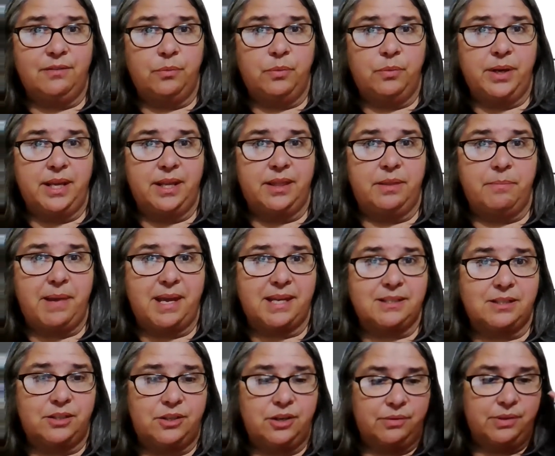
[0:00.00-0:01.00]
with
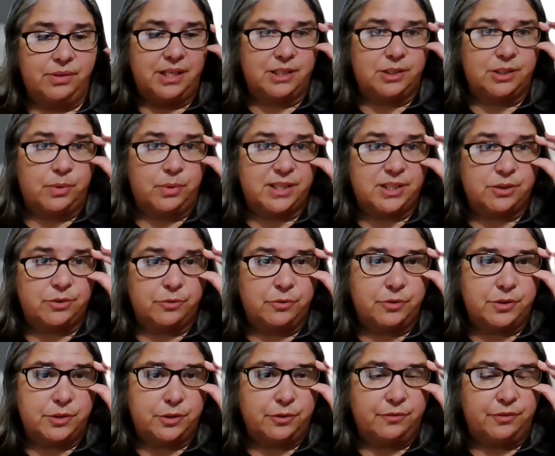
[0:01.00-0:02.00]
Macedonia's Western
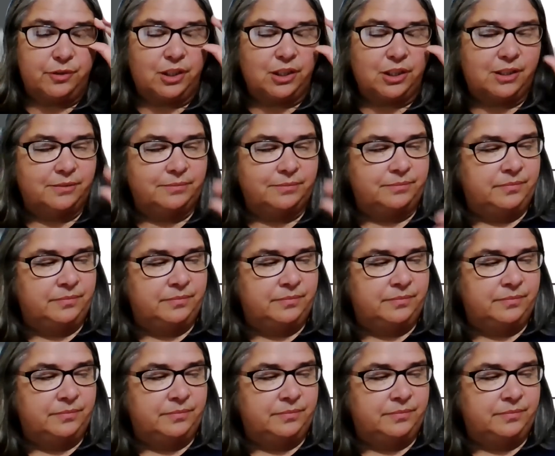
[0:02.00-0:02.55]
Reserve look.